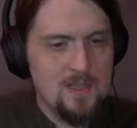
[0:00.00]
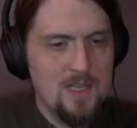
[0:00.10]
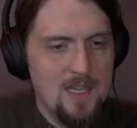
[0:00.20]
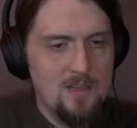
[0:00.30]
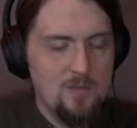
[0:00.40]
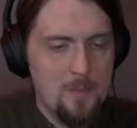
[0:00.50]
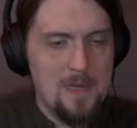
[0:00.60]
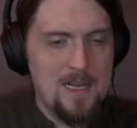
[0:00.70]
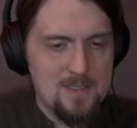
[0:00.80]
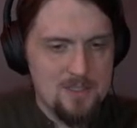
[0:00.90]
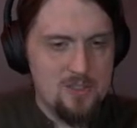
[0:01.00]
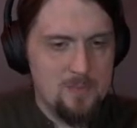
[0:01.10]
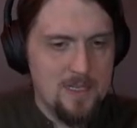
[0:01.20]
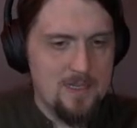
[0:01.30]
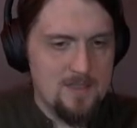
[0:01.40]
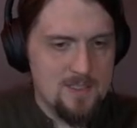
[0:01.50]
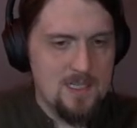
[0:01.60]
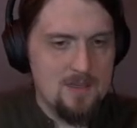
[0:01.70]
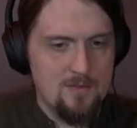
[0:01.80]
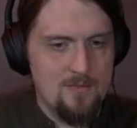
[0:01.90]
at the end of a passage by
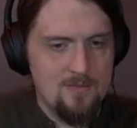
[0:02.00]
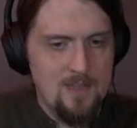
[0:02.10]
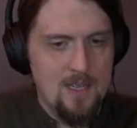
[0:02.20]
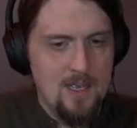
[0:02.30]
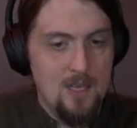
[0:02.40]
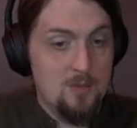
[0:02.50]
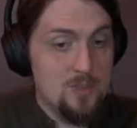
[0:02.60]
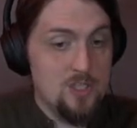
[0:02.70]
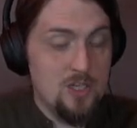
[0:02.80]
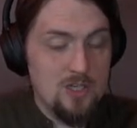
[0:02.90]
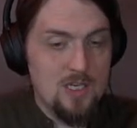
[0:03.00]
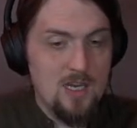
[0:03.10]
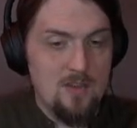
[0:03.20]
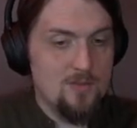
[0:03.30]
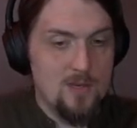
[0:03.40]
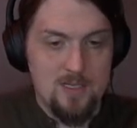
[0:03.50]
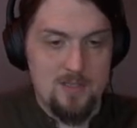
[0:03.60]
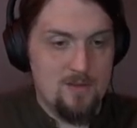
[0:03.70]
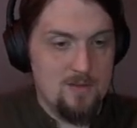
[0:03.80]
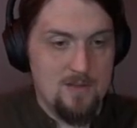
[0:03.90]
itself, which she could never
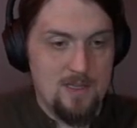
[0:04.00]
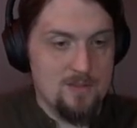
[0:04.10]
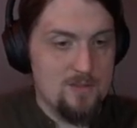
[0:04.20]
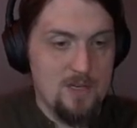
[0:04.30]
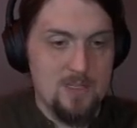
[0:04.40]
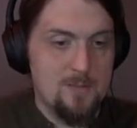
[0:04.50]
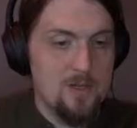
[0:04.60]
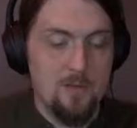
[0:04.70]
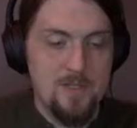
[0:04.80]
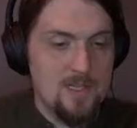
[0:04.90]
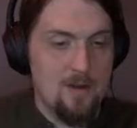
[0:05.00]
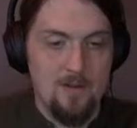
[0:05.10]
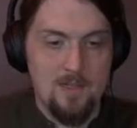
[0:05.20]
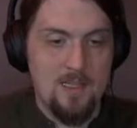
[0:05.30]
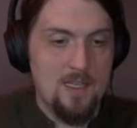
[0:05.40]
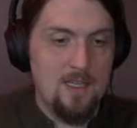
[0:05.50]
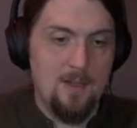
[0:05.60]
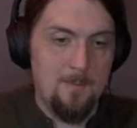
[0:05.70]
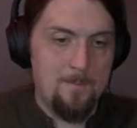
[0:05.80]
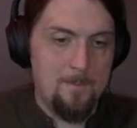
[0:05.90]
enter, as her husband always carried the
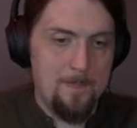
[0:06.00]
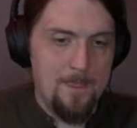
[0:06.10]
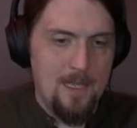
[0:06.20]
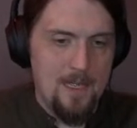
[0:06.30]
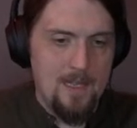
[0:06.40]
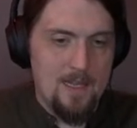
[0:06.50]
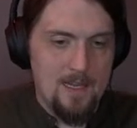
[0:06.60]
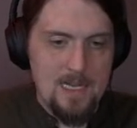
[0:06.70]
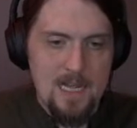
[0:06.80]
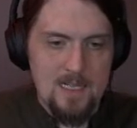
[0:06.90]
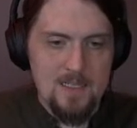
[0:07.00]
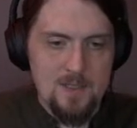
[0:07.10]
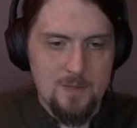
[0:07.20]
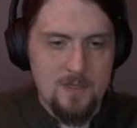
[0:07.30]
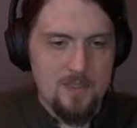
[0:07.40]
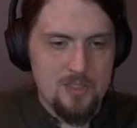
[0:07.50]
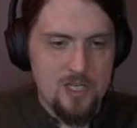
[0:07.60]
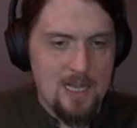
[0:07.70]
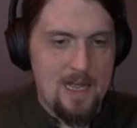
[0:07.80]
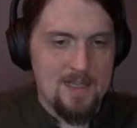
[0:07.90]
key. And as, when
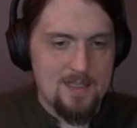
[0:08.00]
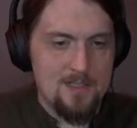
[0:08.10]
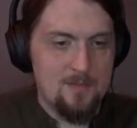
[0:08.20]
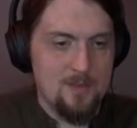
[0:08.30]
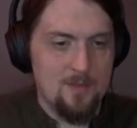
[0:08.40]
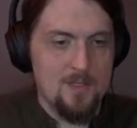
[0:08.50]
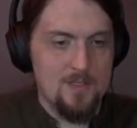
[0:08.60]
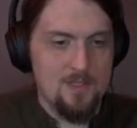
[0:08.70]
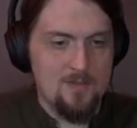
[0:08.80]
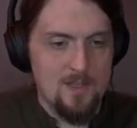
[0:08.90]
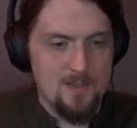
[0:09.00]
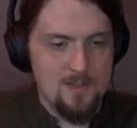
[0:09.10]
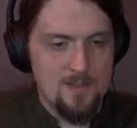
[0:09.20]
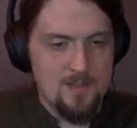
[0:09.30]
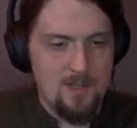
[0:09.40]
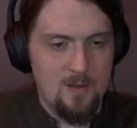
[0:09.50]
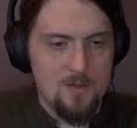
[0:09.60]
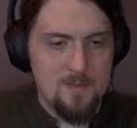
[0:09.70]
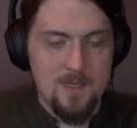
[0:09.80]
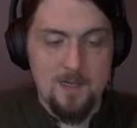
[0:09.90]
she asked him the reason of this, he
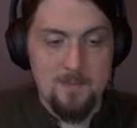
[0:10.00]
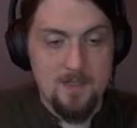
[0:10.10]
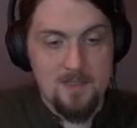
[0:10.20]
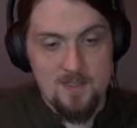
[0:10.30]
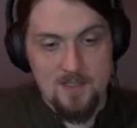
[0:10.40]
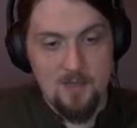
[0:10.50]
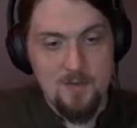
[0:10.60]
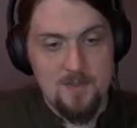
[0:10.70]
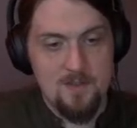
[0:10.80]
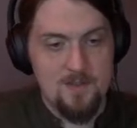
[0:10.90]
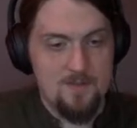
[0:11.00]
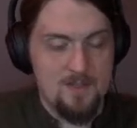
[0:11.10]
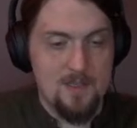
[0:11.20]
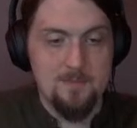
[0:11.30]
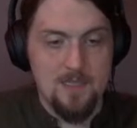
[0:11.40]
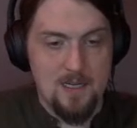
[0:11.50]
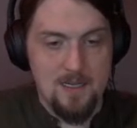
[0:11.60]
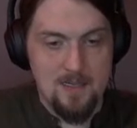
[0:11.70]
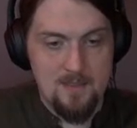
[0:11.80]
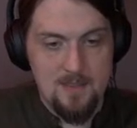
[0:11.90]
always made up excuses of some
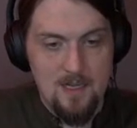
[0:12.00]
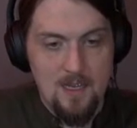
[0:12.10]
kind,